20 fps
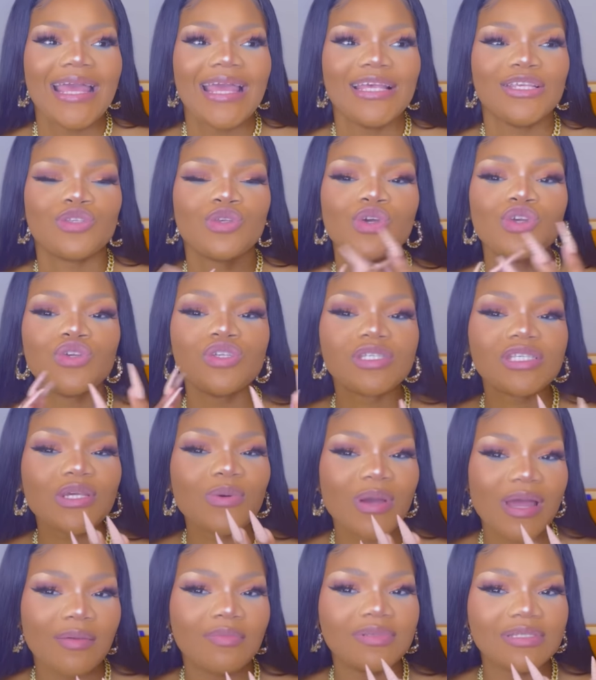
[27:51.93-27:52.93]
So you see
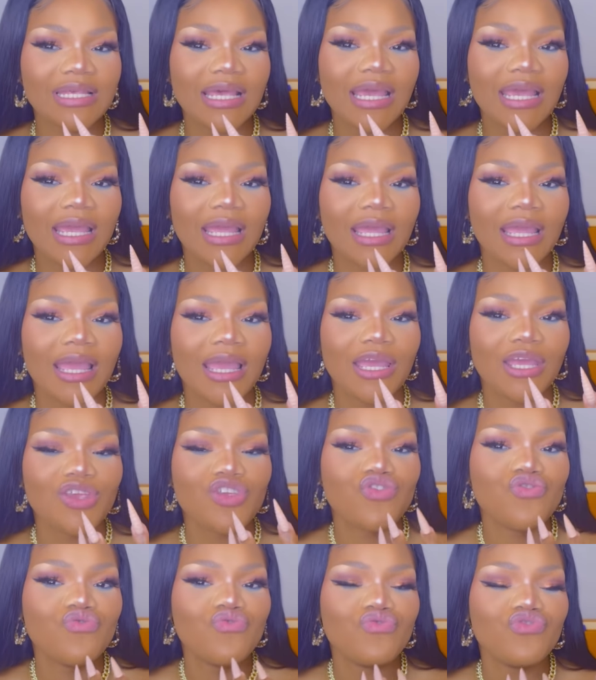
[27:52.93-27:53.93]
what I'm saying?
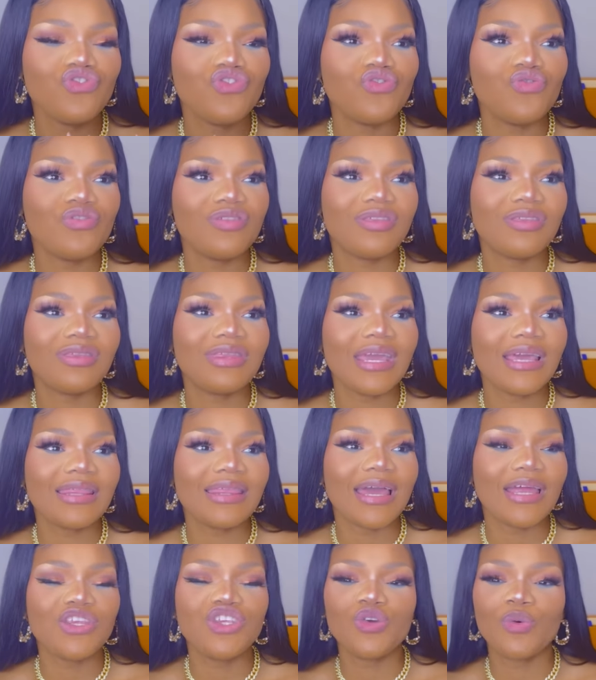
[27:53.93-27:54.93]
You think
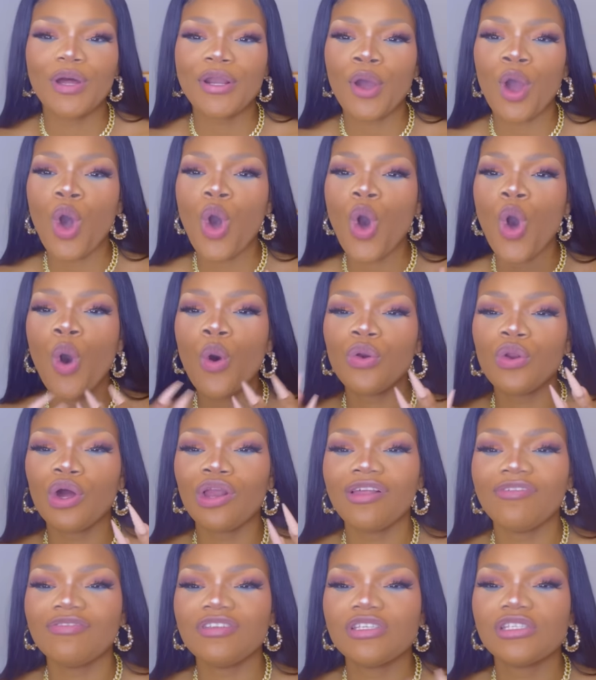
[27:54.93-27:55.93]
that you want to own all
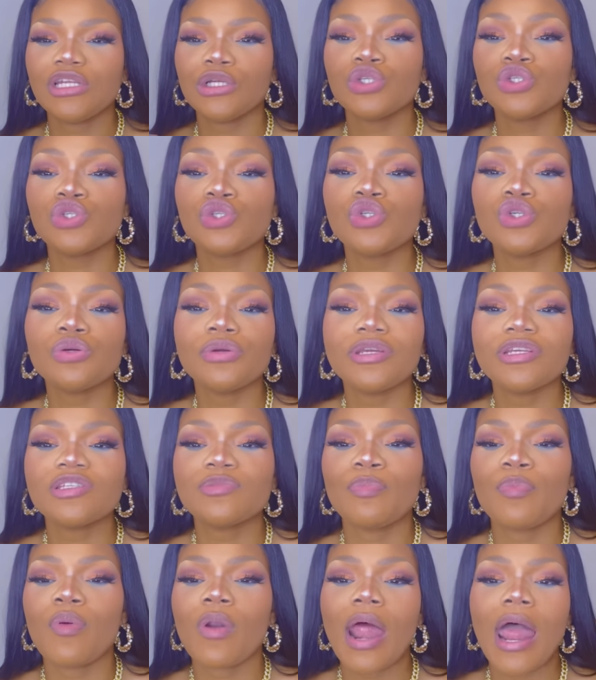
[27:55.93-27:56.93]
of these luxurious
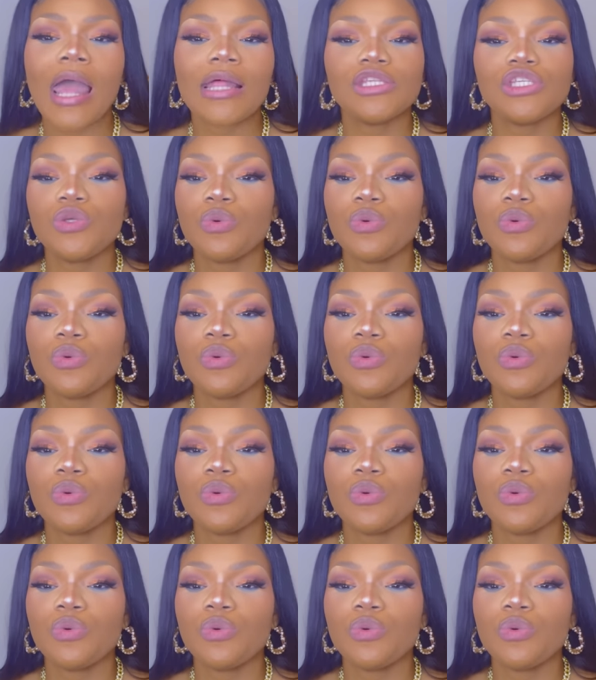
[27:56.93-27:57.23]
brands.